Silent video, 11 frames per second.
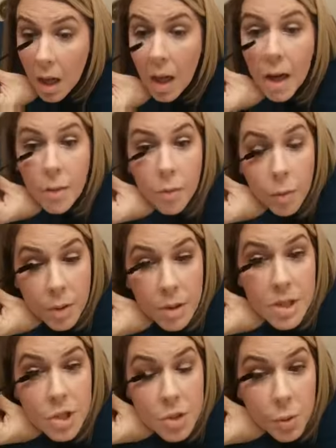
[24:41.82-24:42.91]
I have
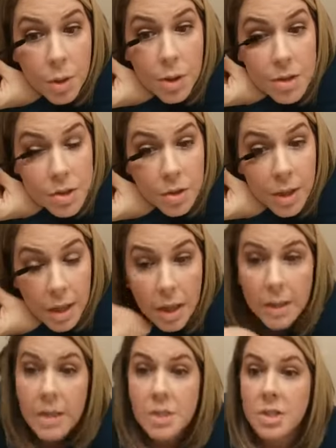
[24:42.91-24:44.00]
really short, straight
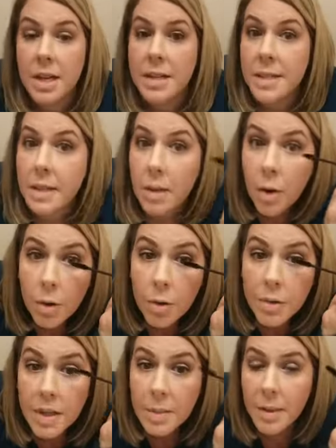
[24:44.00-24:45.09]
eyelashes. I did
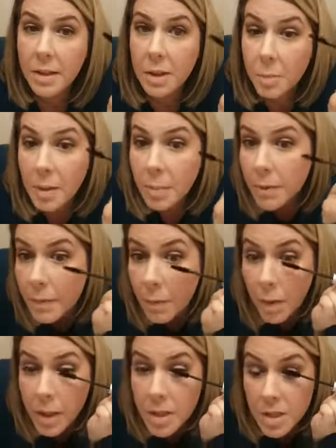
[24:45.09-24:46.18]
curl them a little bit
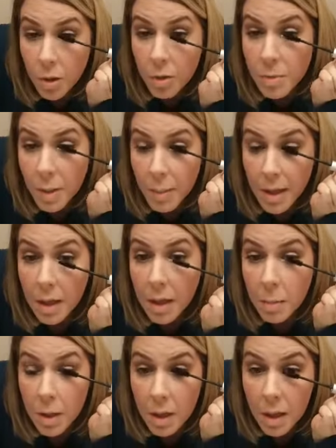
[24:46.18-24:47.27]
before I started with my makeup.